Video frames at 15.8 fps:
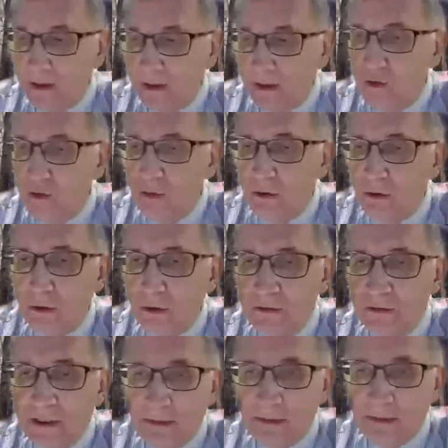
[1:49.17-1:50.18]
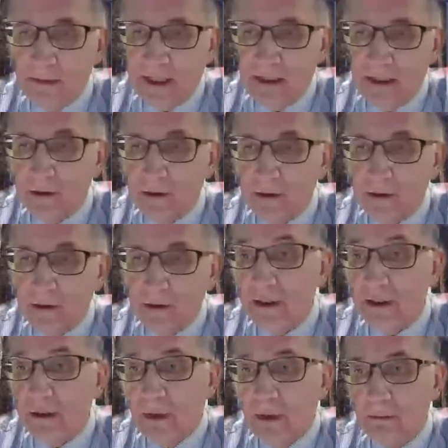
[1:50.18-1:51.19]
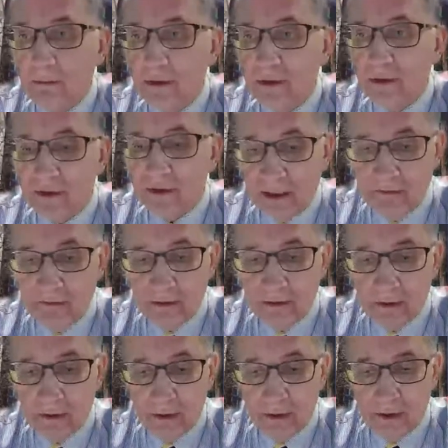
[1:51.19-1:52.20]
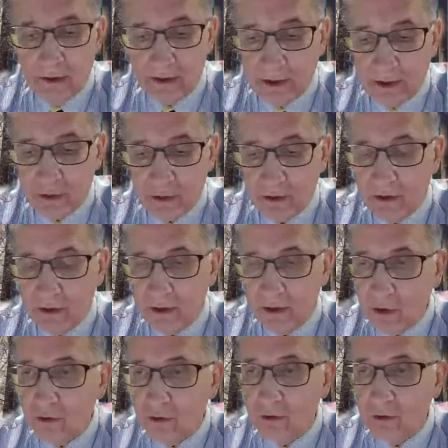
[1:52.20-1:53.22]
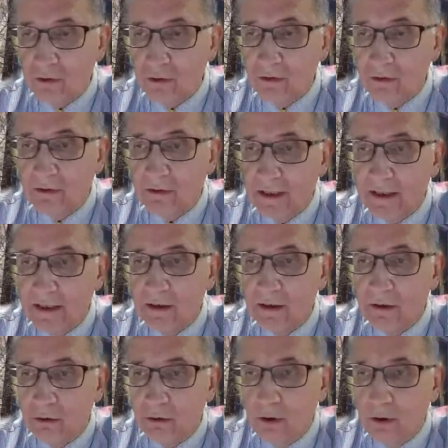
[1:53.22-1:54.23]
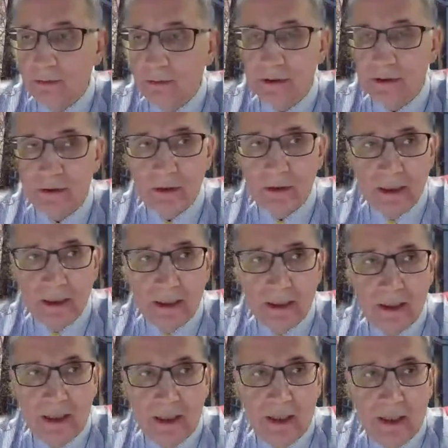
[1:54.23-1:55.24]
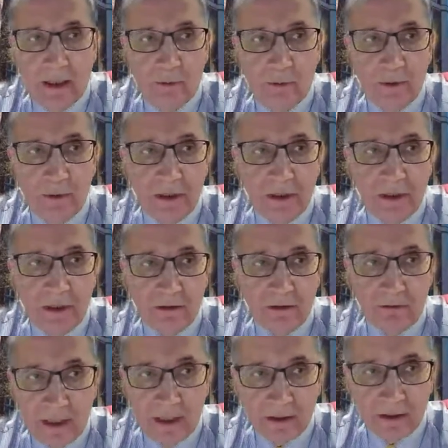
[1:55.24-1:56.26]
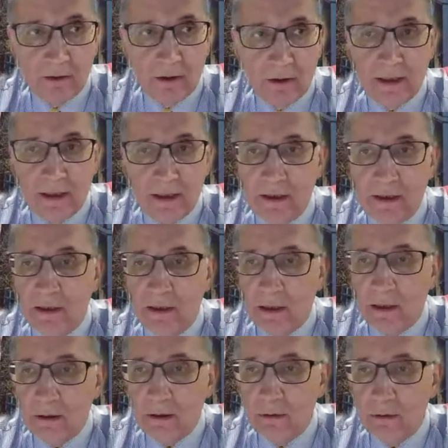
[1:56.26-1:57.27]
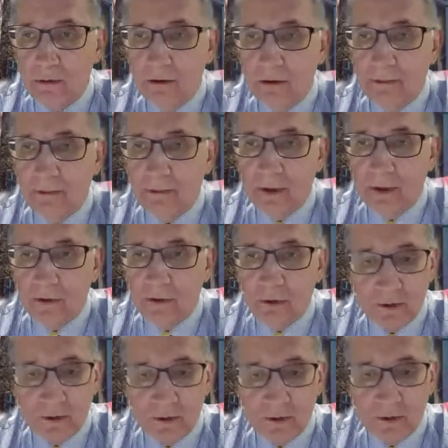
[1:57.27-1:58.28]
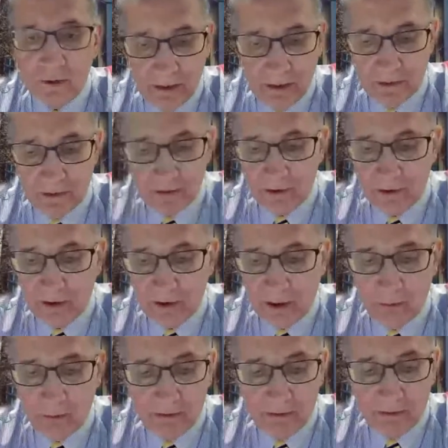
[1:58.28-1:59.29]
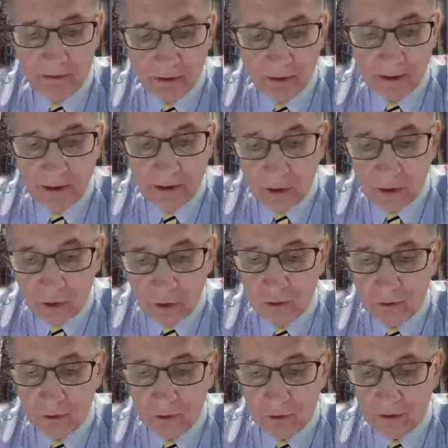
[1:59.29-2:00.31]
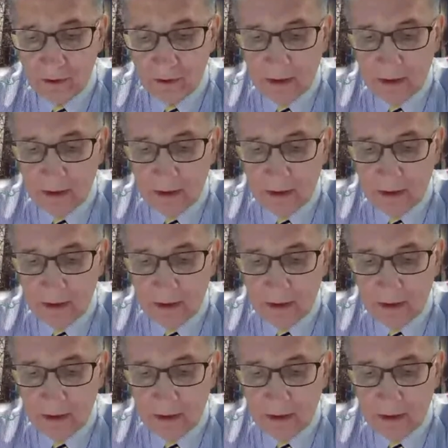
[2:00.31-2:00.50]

The Journal of Terramechanics already published several special issues on related topics. Uh, we regularly include um, those papers in our regular issues.